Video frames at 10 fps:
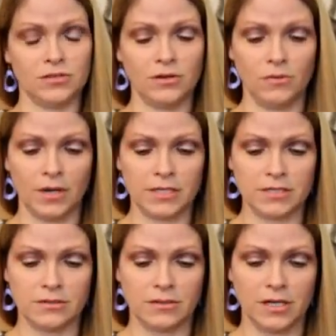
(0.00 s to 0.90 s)
You're going to want
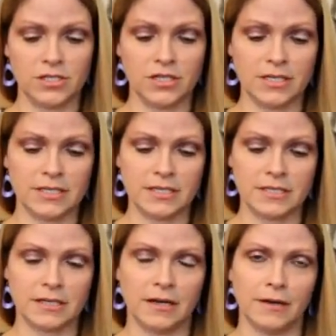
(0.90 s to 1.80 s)
to adjust
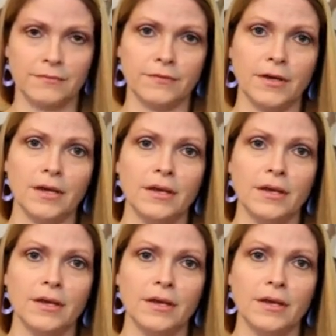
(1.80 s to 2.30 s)
this cuff